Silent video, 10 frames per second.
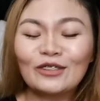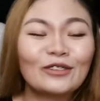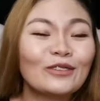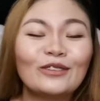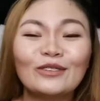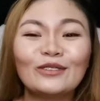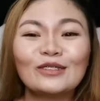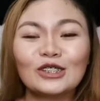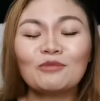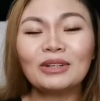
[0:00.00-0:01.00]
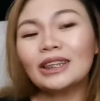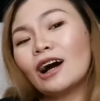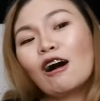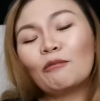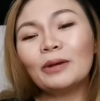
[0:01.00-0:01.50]
to sum it
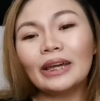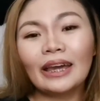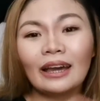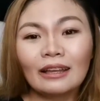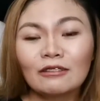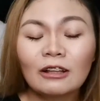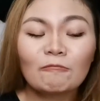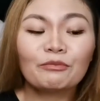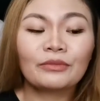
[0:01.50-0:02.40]
up, ayan,